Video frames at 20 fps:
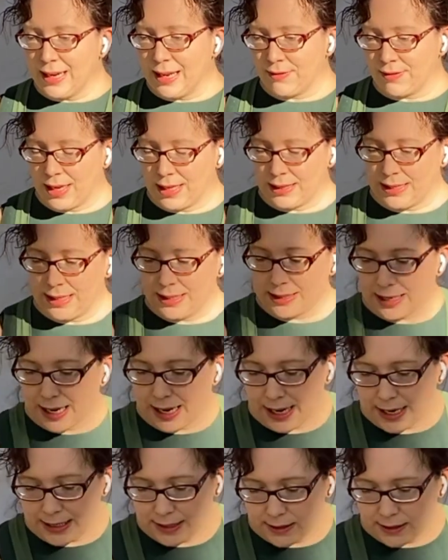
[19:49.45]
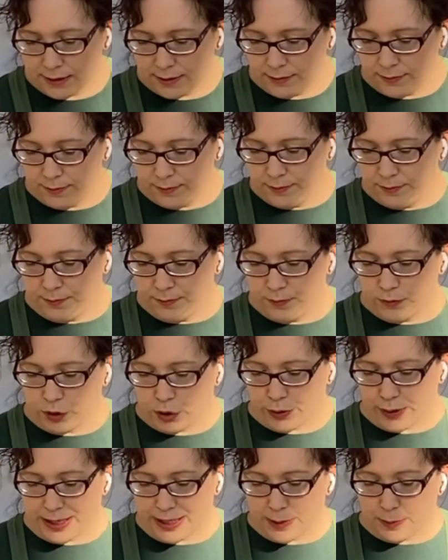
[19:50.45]
I've got these guys
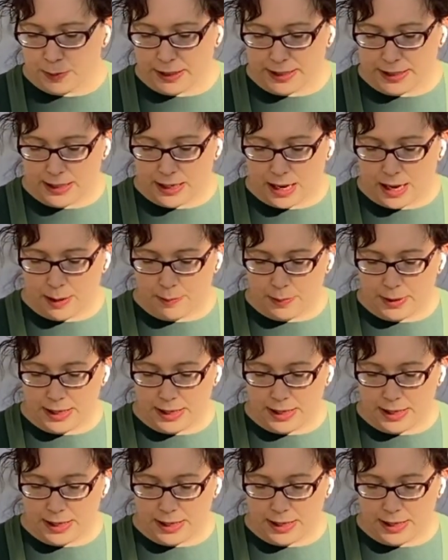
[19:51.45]
transplanted up